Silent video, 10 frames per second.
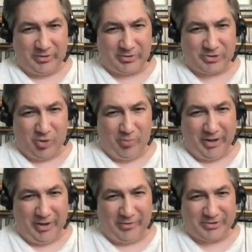There's so
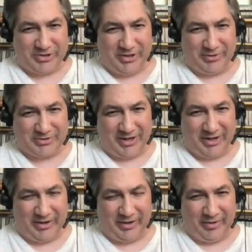many other singers
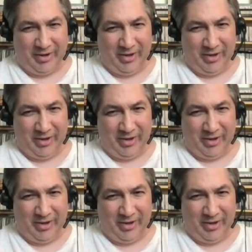on there.